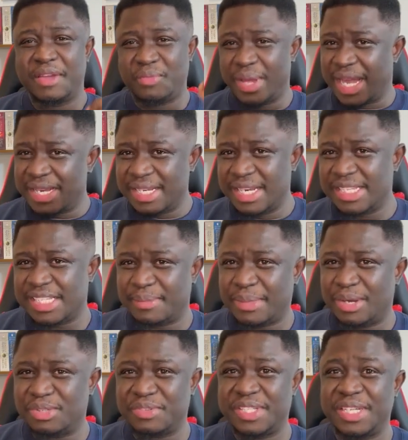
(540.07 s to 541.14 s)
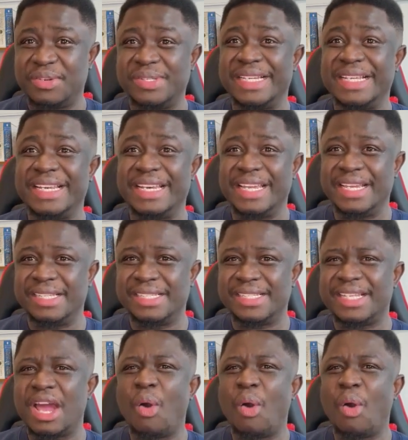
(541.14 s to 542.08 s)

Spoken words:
If we had the least amount of sales in Leeds,